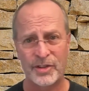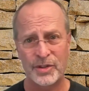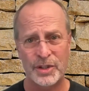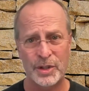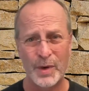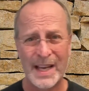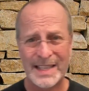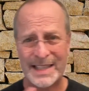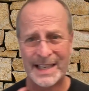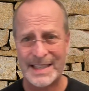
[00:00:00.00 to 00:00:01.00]
do you
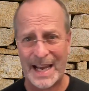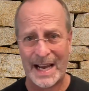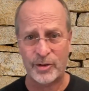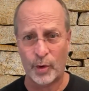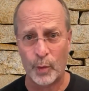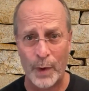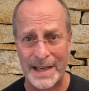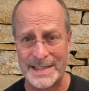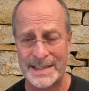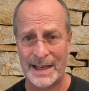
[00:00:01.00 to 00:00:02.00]
connect or
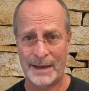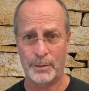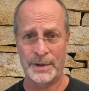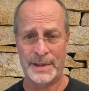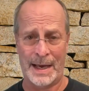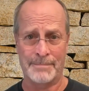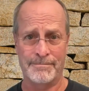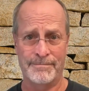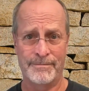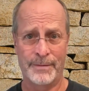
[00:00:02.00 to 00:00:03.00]
resonate with them?